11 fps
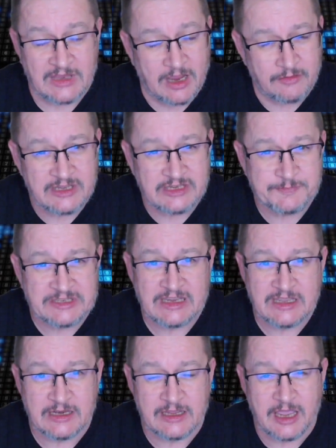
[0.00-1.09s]
Now, this
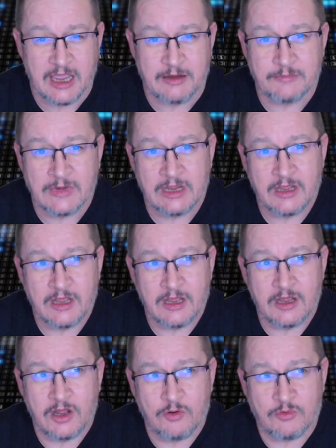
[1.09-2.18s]
particular game
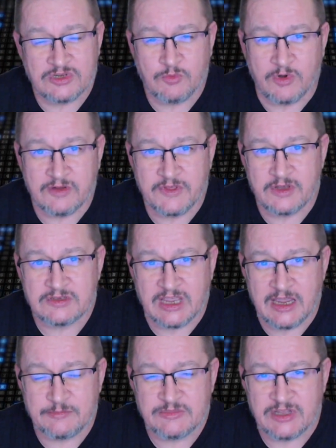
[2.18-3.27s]
was one of those
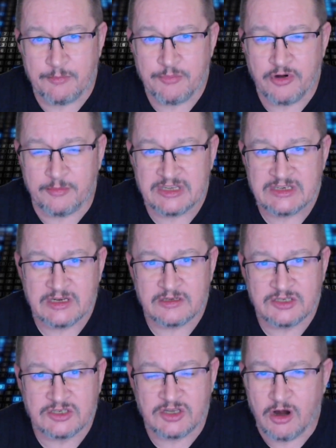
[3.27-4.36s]
games that promised
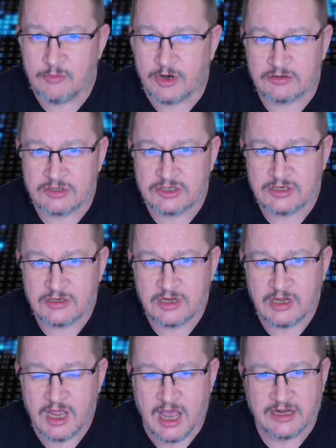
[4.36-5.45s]
so much
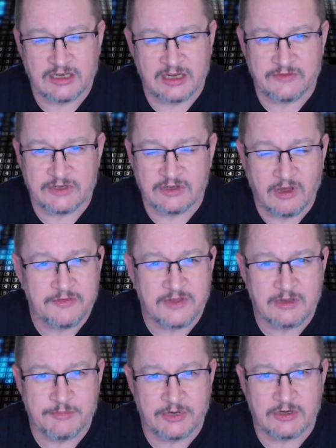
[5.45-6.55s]
and delivered
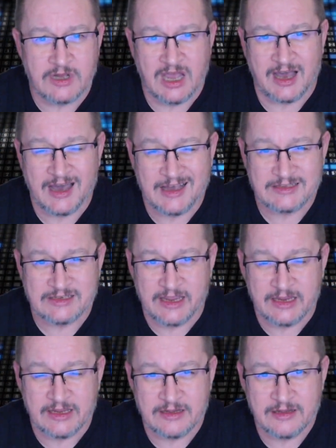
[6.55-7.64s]
nothing but
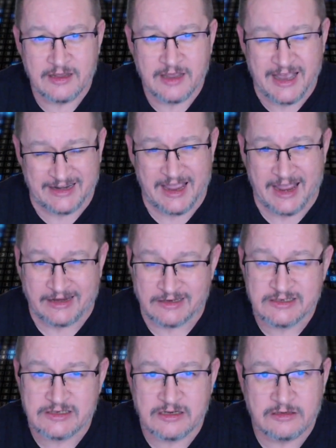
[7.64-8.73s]
heartache and
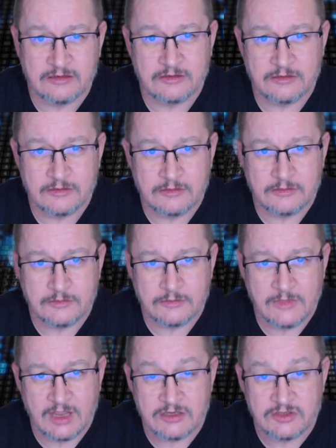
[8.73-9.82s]
angst.
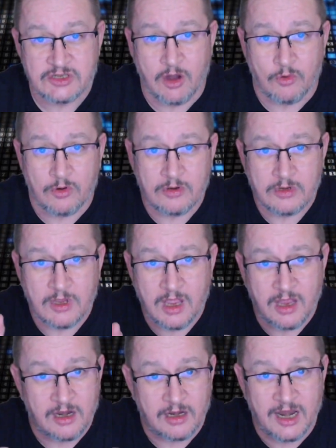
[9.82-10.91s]
So,
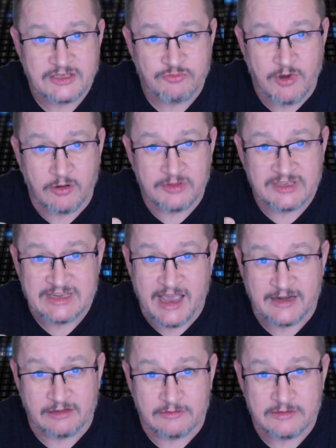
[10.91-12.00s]
let's roll the
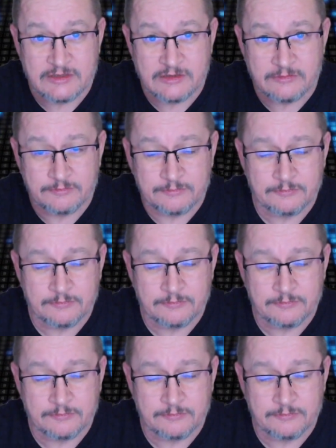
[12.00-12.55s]
titles.